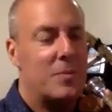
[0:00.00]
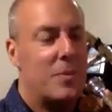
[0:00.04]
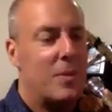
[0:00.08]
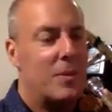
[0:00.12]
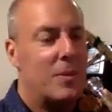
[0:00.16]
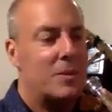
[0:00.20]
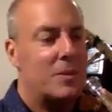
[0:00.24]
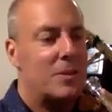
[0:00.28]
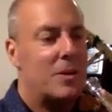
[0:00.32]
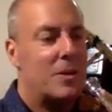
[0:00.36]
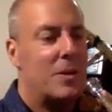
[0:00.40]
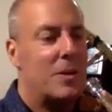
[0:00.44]

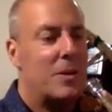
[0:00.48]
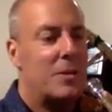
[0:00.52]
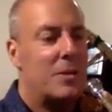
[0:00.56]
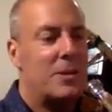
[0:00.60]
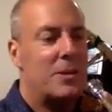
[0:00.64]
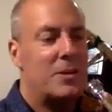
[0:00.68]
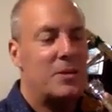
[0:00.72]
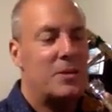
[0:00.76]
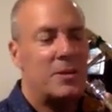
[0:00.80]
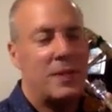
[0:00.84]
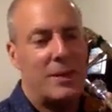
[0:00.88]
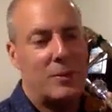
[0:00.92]
So I'm going
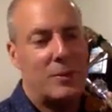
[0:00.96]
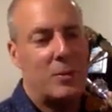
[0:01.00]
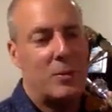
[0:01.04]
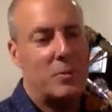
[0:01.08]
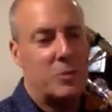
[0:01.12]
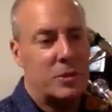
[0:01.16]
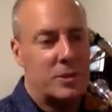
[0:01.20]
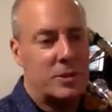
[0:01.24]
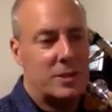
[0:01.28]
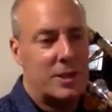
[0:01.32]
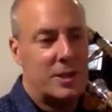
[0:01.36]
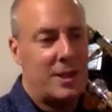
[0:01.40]
to try it one
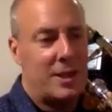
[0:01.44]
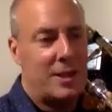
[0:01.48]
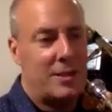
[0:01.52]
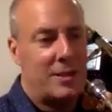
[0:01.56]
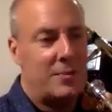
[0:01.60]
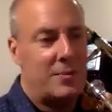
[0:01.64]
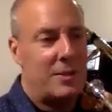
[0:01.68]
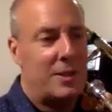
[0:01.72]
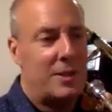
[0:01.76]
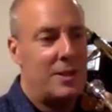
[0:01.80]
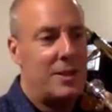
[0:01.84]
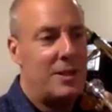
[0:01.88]
more
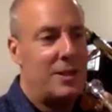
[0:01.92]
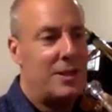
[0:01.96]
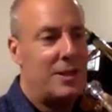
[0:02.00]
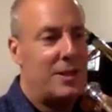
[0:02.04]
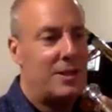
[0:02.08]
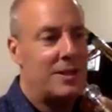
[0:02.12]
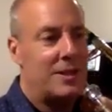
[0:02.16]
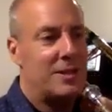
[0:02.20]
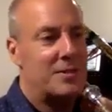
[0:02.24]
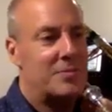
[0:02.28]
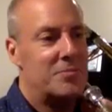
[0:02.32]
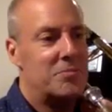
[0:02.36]
time and
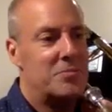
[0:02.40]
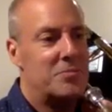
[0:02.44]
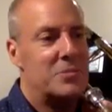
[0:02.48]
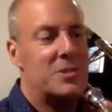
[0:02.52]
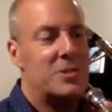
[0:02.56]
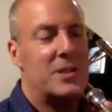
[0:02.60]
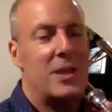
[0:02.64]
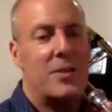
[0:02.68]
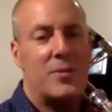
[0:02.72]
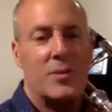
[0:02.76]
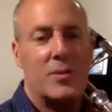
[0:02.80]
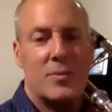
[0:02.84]
then
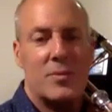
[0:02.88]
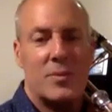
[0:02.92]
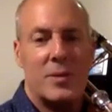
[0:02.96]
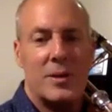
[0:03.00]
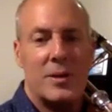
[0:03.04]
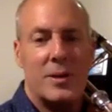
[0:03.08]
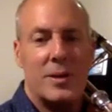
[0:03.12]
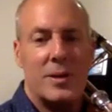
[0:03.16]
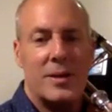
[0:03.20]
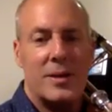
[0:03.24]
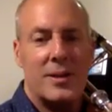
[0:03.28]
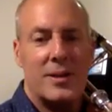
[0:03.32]
save it for
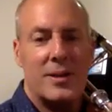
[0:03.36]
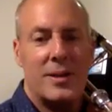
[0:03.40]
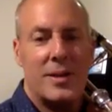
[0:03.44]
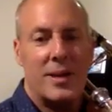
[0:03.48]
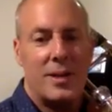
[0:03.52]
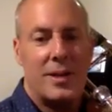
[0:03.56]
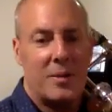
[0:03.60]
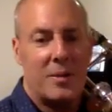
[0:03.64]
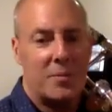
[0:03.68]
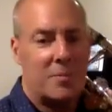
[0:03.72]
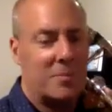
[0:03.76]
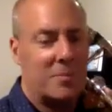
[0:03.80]
another day.